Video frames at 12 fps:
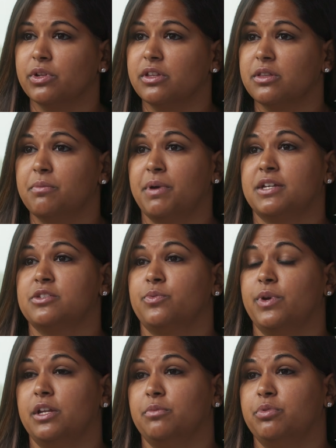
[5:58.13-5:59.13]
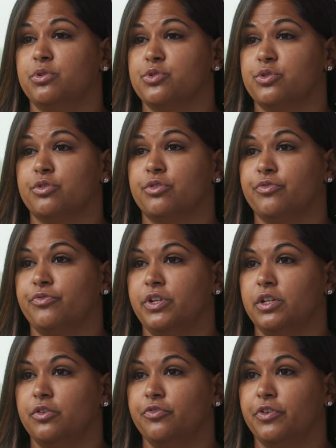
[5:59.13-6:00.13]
really the best way to preserve, you know,